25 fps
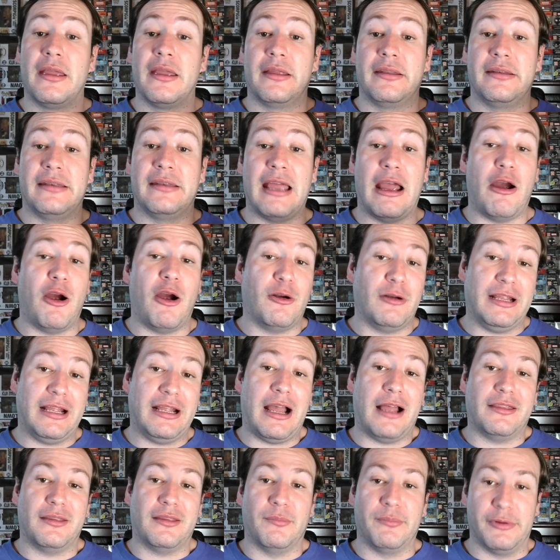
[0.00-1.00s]
Now I already
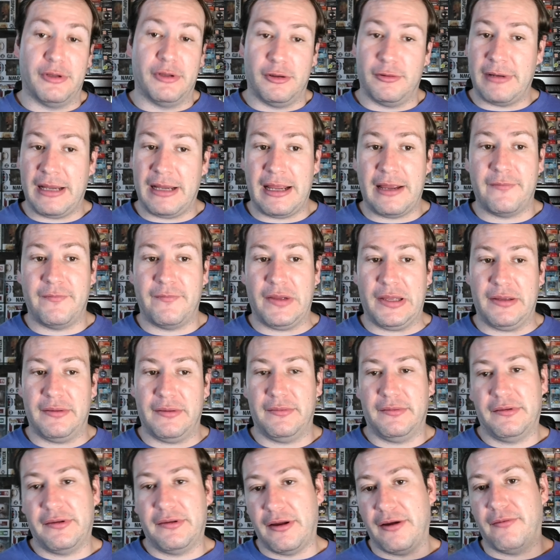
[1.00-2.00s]
got the Blu-ray of it,
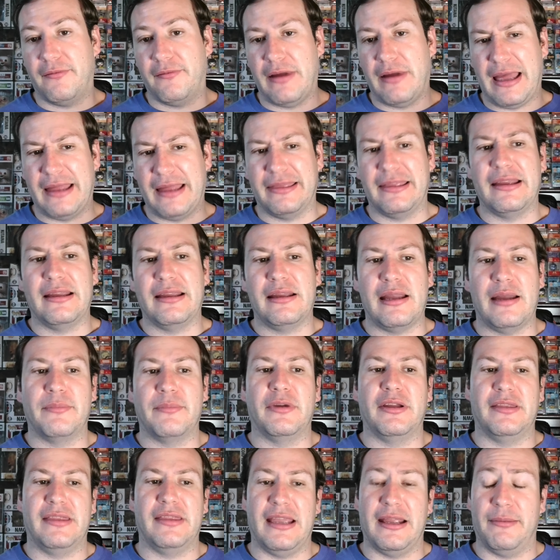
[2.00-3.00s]
so I think I'm
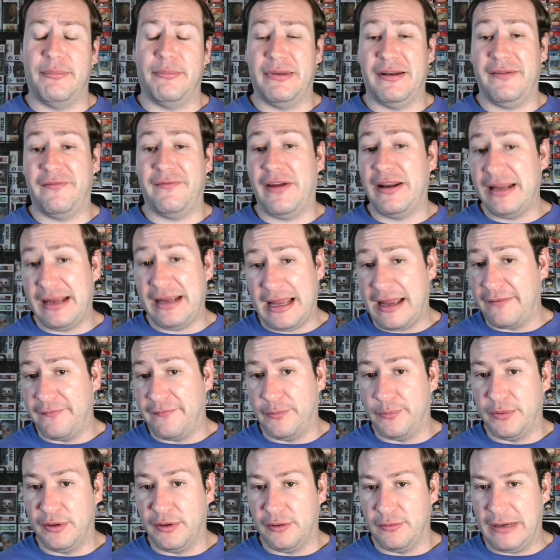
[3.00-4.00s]
good there. But if I didn't have a
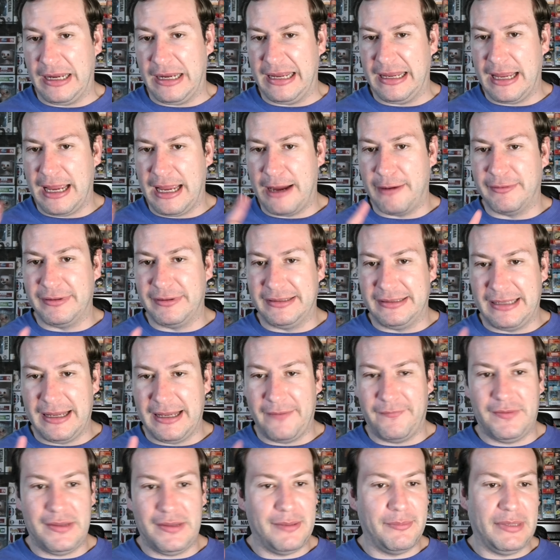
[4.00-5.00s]
Blu-ray, I would
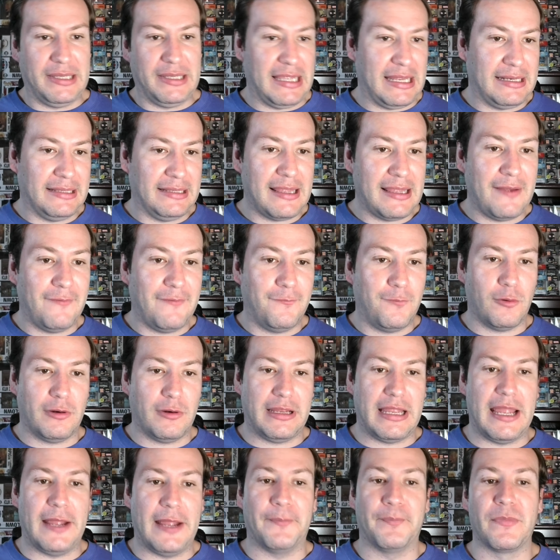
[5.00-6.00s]
definitely be getting that
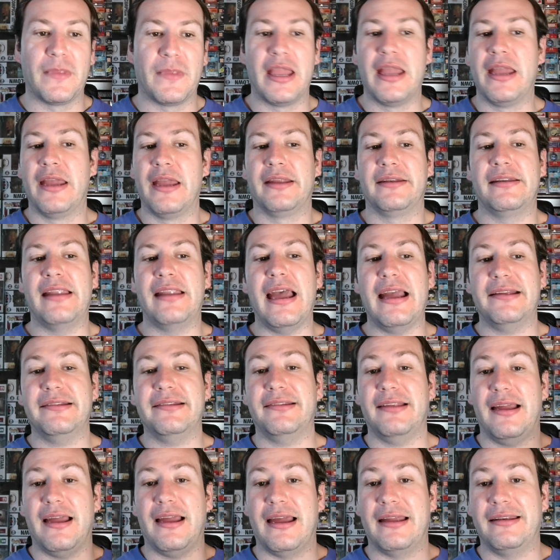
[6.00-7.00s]
4K. Next,
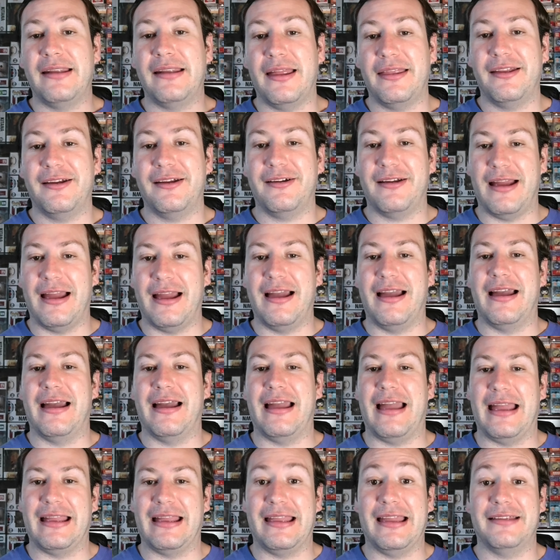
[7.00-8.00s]
another, uh,
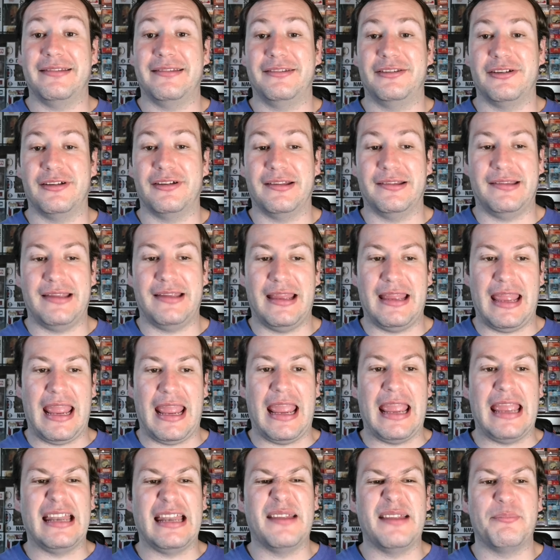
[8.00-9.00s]
I guess you could say,
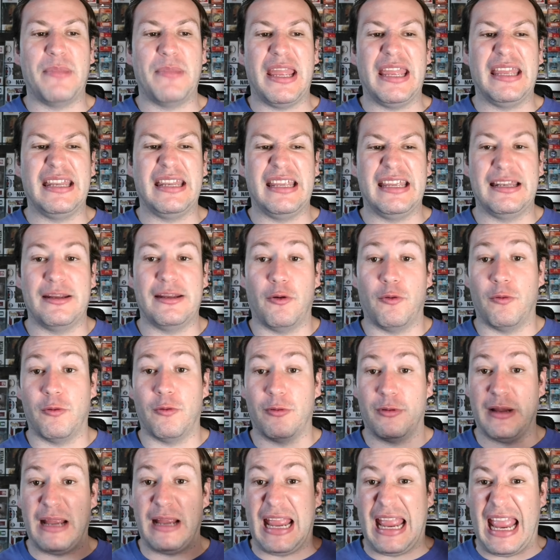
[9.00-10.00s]
animated
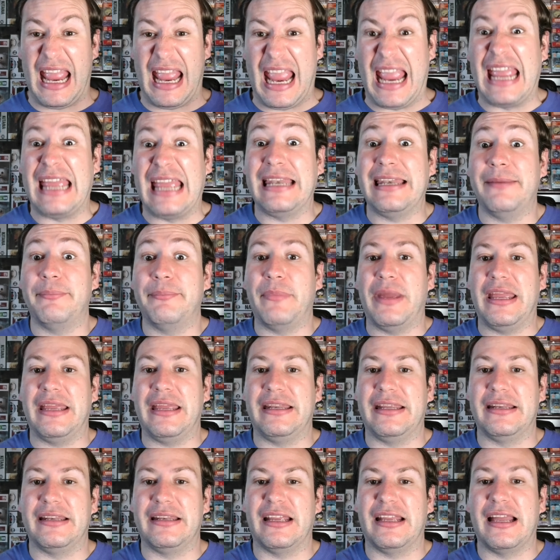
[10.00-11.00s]
or
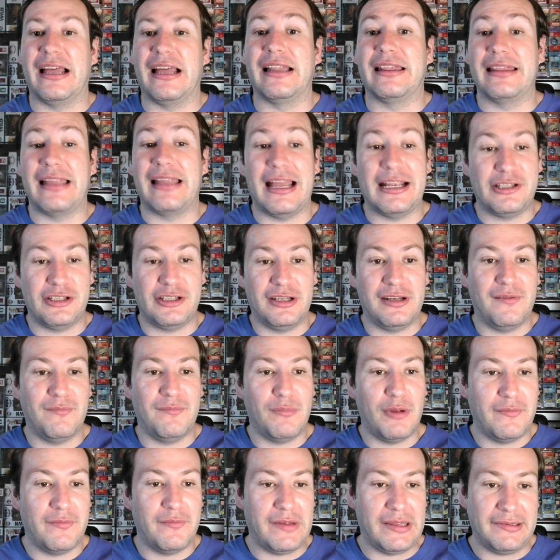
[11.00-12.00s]
animated collection of
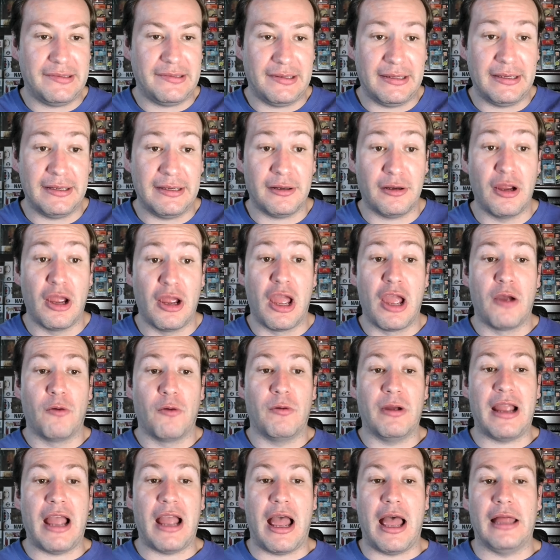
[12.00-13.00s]
movies here.
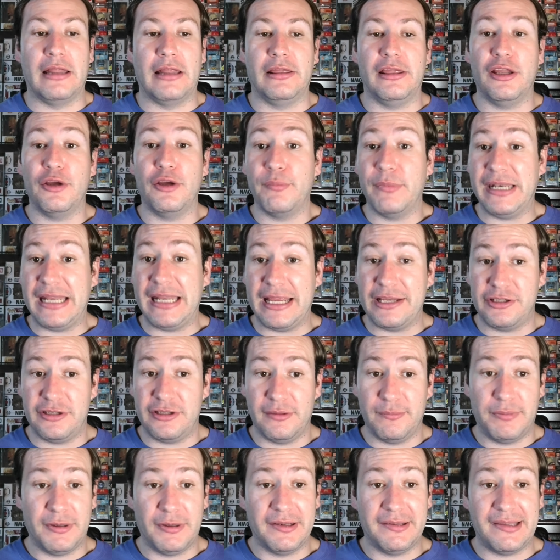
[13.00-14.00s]
We got
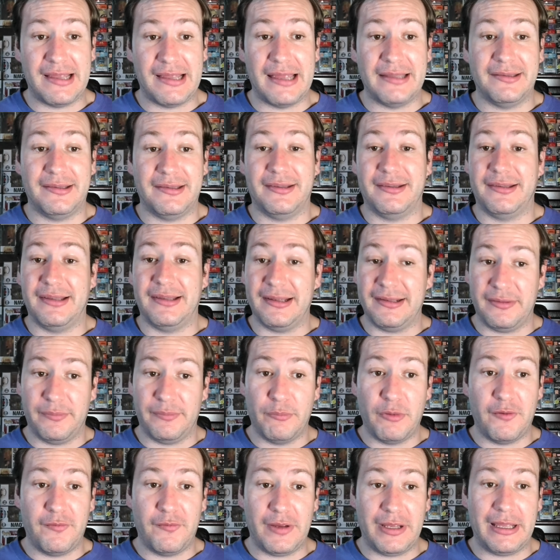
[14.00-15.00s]
Illumination Presents six
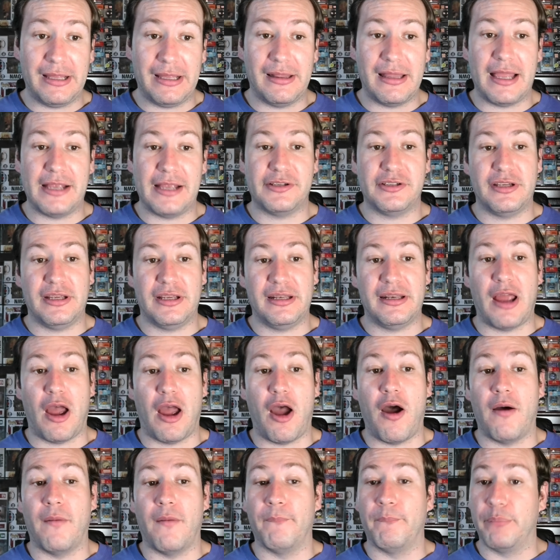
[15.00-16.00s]
movie collection
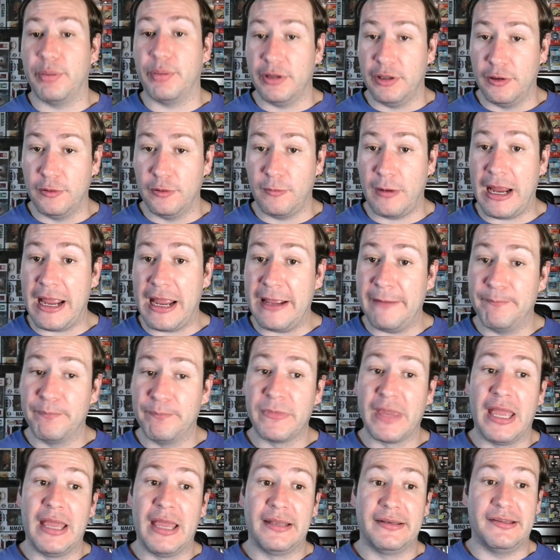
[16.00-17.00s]
on Blu-ray,
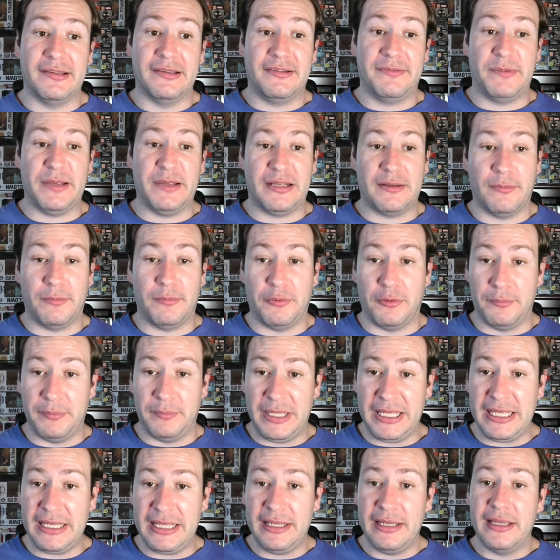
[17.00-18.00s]
Despicable
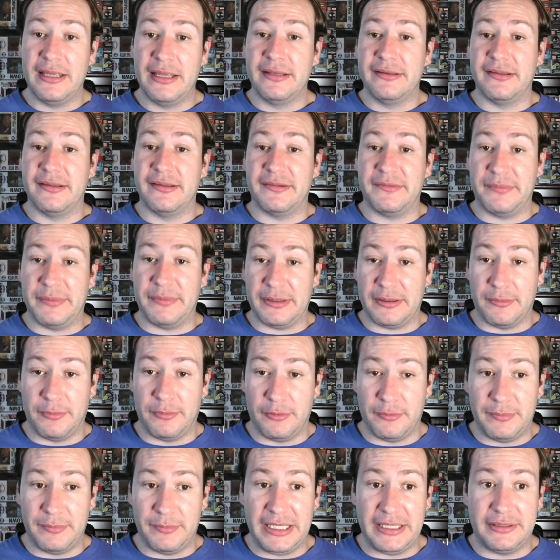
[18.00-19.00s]
Me, Despicable
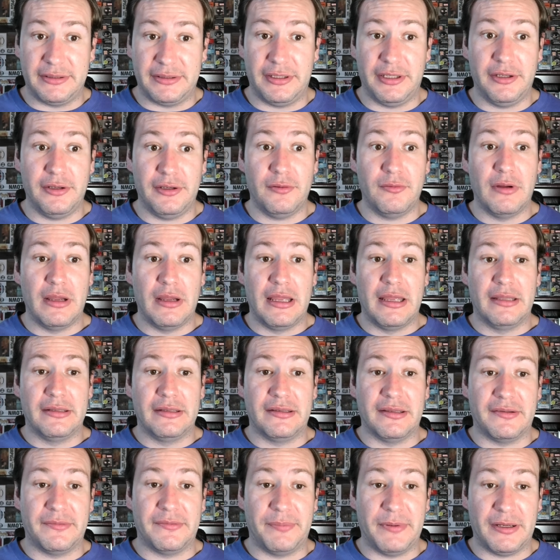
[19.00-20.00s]
Me 2,
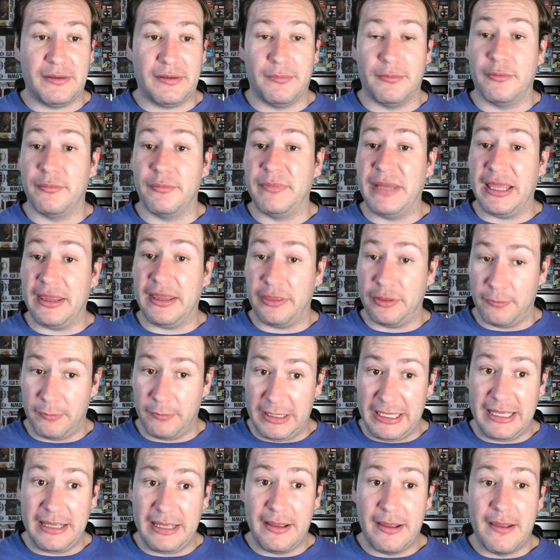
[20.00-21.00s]
Despicable Me
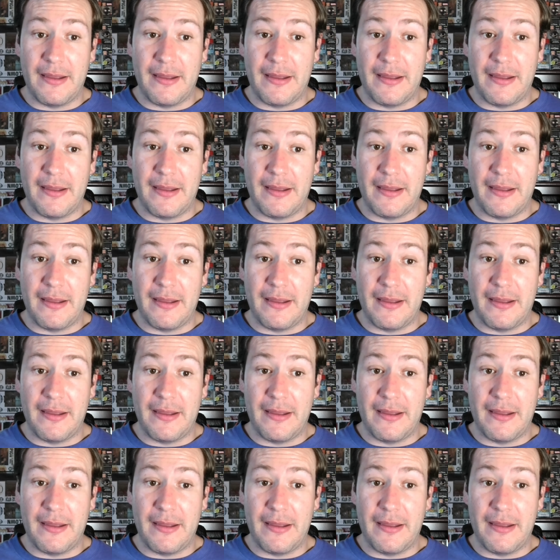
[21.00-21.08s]
3,